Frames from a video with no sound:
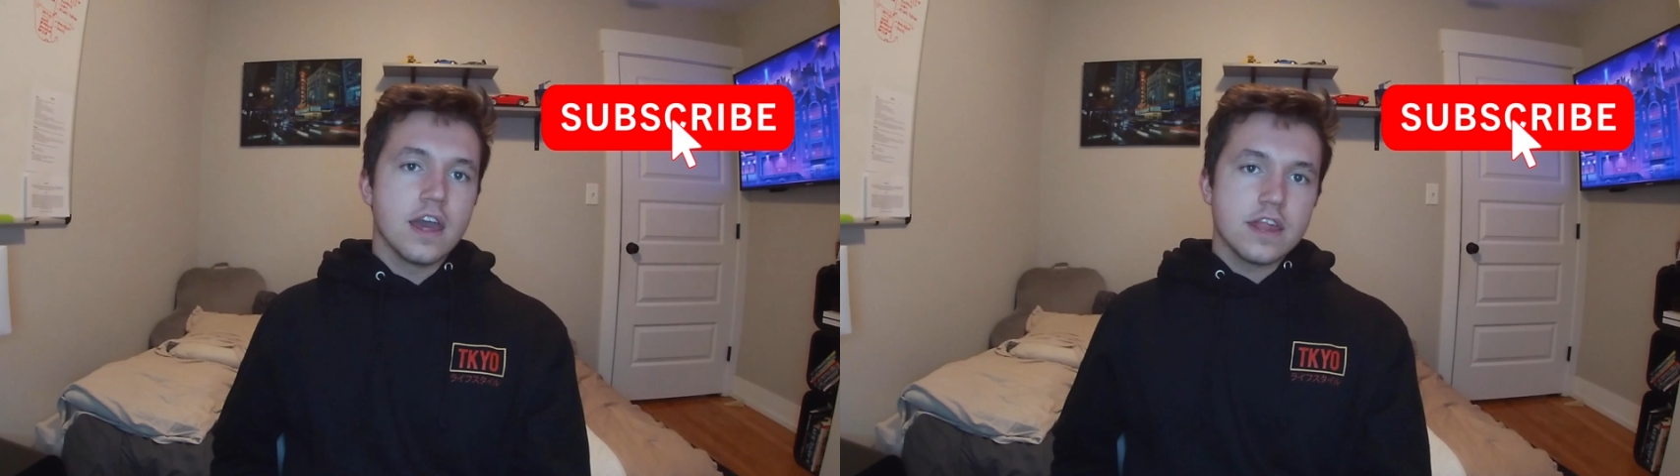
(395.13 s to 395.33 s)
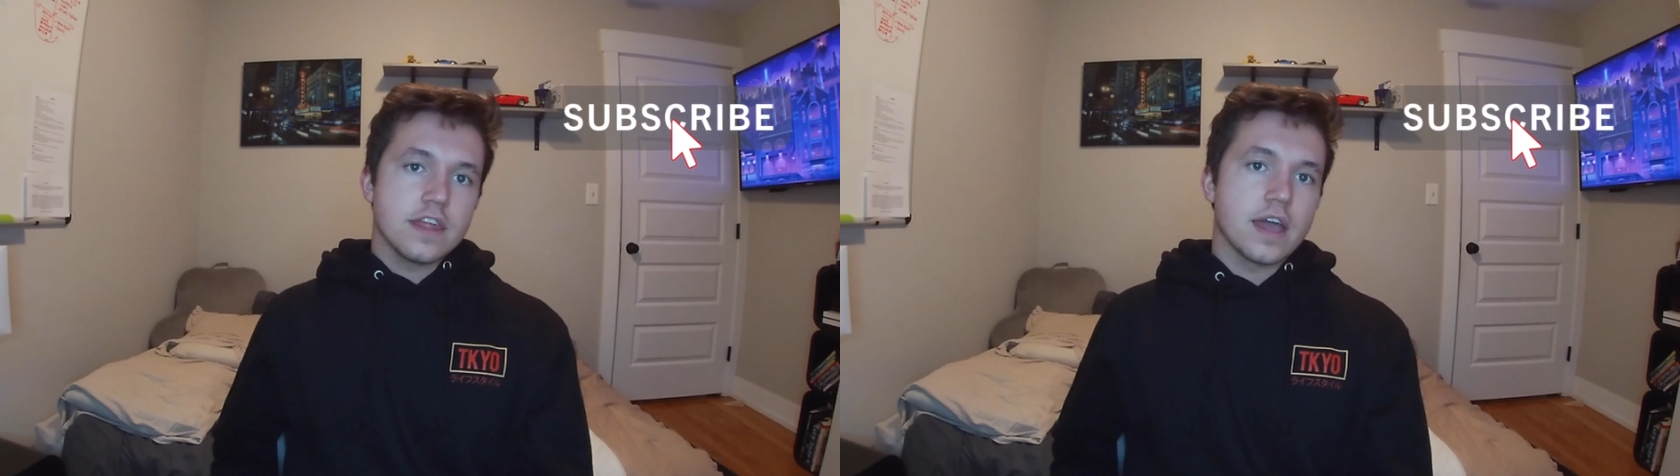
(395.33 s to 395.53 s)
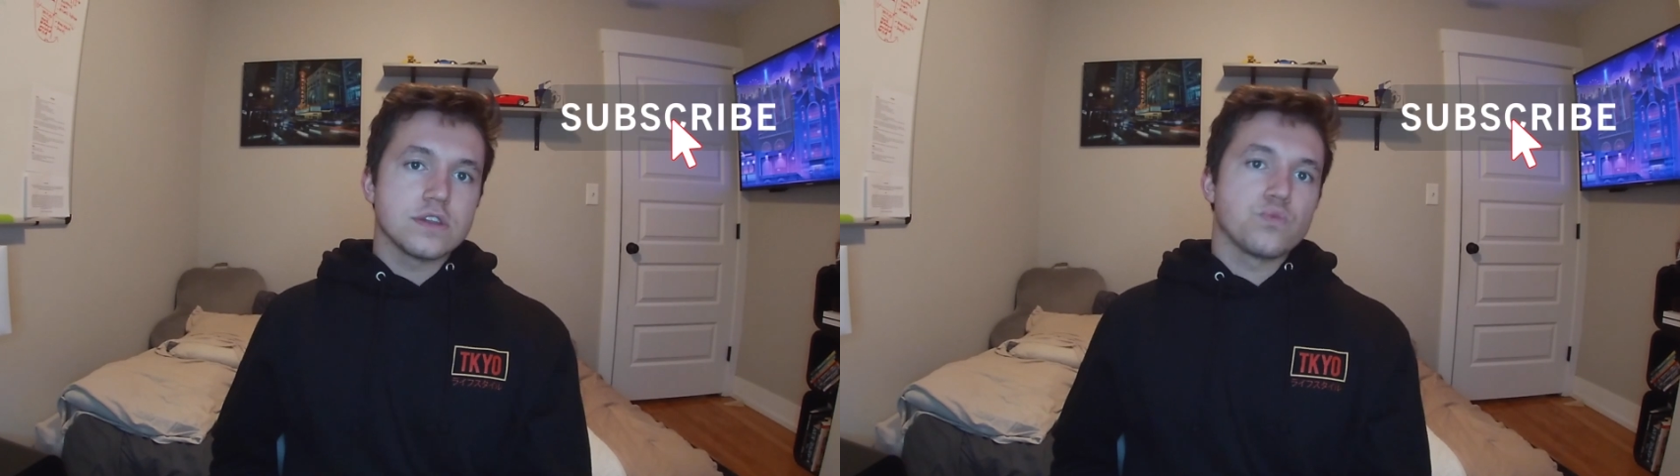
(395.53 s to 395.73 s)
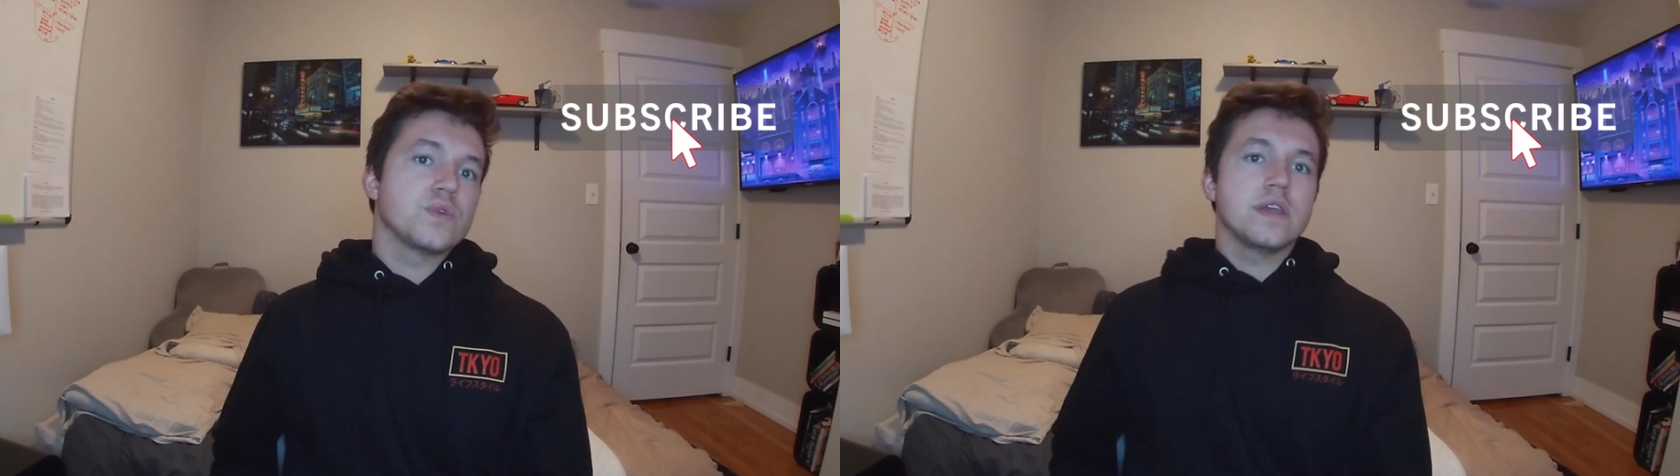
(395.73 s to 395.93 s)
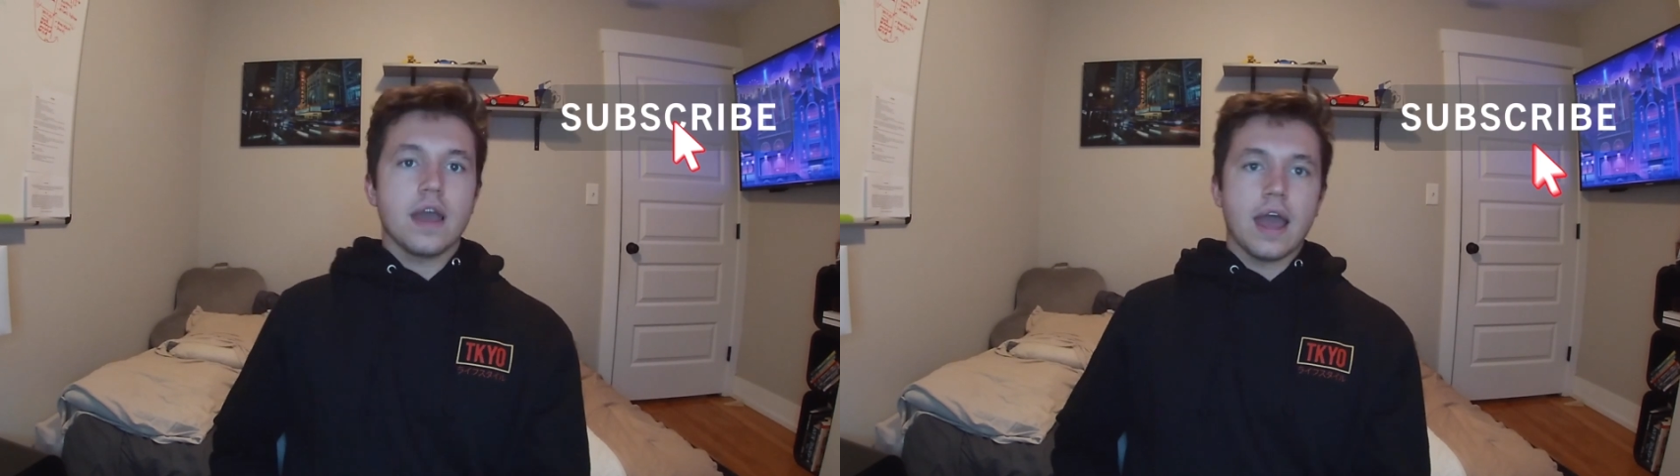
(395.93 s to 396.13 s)
that
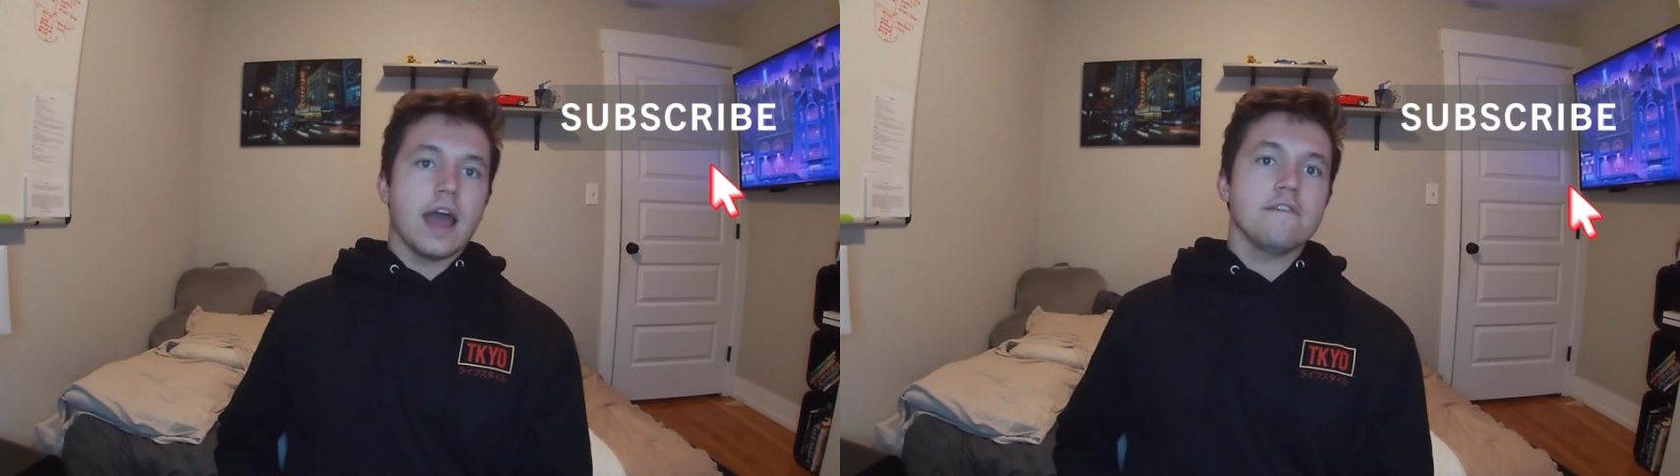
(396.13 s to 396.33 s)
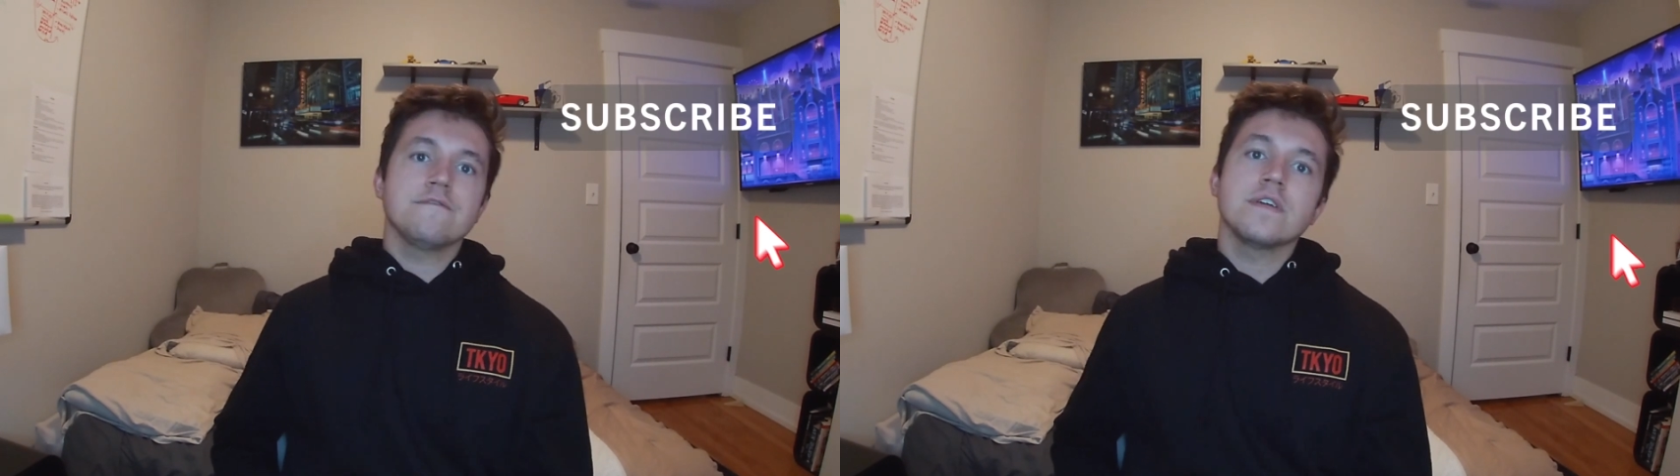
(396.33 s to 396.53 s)
we have.